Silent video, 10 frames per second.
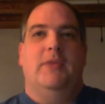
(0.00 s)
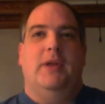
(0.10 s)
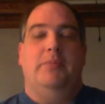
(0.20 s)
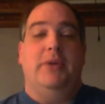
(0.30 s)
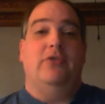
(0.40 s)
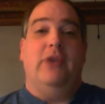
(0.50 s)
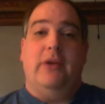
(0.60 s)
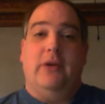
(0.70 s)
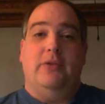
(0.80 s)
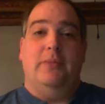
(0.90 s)
Big shout
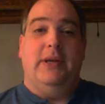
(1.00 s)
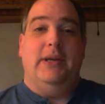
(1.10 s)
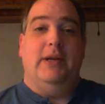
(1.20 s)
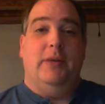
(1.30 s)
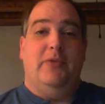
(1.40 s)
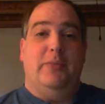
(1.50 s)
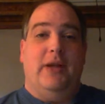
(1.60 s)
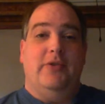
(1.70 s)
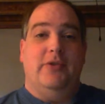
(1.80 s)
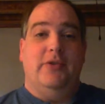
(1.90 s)
out to my GitHub
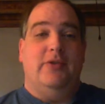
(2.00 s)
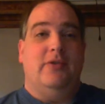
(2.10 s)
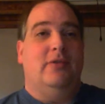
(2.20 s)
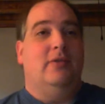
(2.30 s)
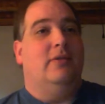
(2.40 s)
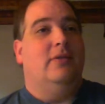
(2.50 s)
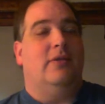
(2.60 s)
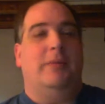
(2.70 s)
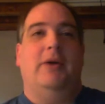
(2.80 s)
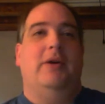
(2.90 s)
sponsors.
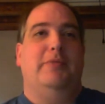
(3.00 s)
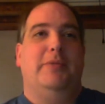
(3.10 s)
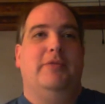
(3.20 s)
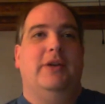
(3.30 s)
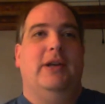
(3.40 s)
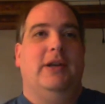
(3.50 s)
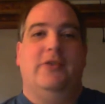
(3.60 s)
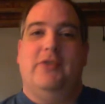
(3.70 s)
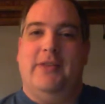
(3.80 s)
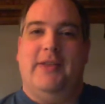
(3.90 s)
Somehow I've been forgetting to
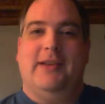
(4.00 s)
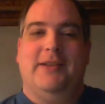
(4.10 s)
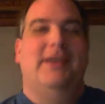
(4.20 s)
say that.